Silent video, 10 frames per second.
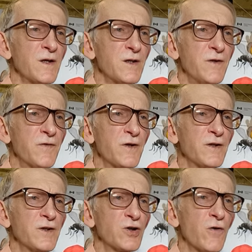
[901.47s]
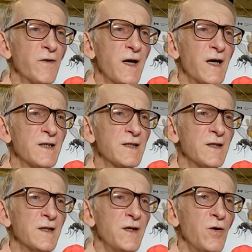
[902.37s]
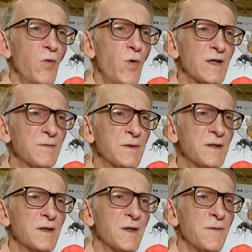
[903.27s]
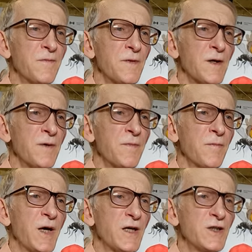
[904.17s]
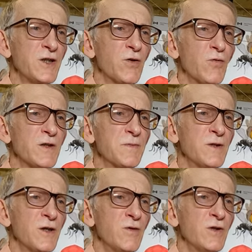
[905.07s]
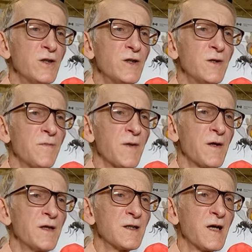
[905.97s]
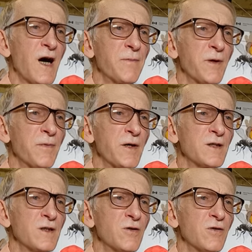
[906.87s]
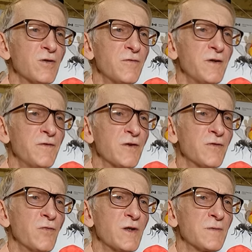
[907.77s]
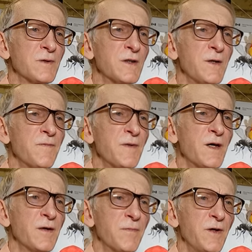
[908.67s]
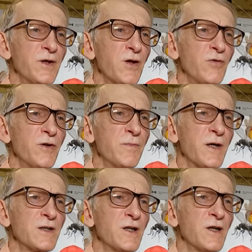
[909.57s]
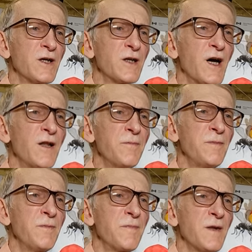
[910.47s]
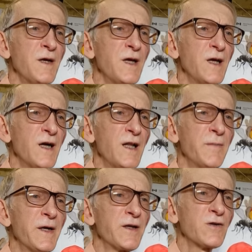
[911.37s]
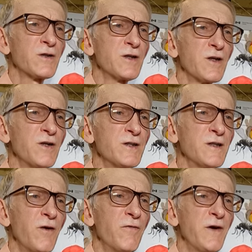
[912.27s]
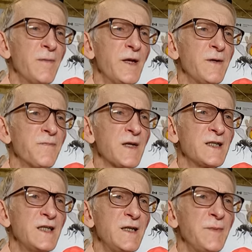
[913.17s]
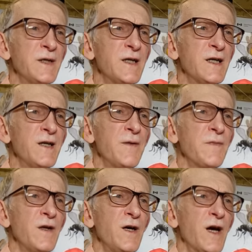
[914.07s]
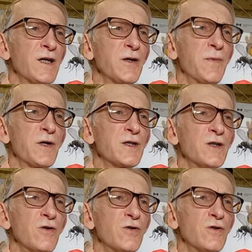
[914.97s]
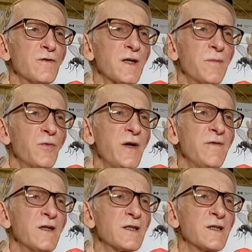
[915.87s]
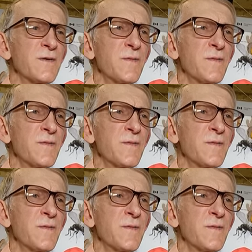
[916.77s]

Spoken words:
different sawflies, wasps, parasitic wasps including, as a hyperparasitoid of different wasps, including parasitic and hull makers in of family cinipeda, ectoparasitoids of some weevils,